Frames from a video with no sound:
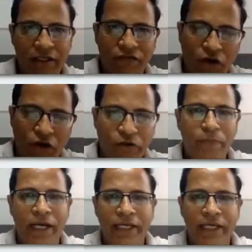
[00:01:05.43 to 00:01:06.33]
Followed
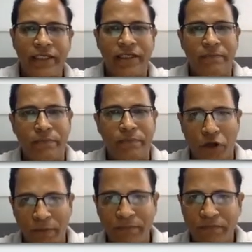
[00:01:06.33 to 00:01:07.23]
by a
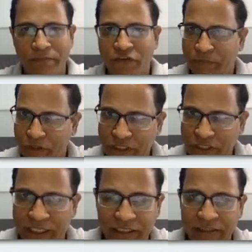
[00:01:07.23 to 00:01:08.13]
problem from your
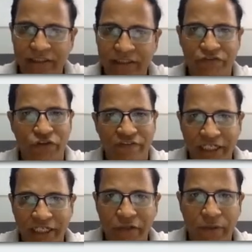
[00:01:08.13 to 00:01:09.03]
side. If you have
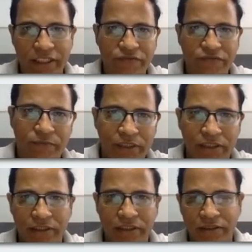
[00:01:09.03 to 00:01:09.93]
any queries from the
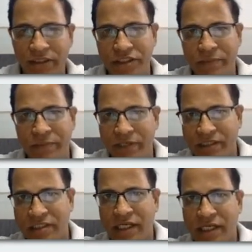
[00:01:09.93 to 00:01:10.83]
in-chapter
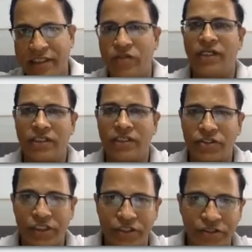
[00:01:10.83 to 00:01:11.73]
exercise or
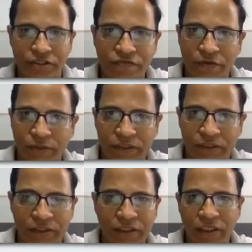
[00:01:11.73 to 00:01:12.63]
illustrations from the
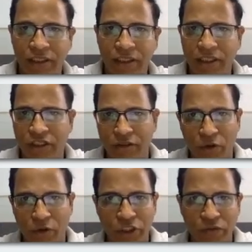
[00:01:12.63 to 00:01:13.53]
you know
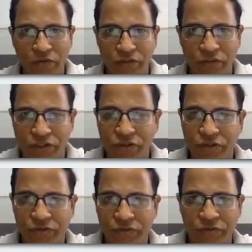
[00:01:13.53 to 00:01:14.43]
module which
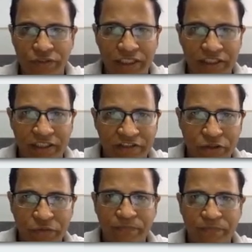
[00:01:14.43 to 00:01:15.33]
uh, we are giving to you.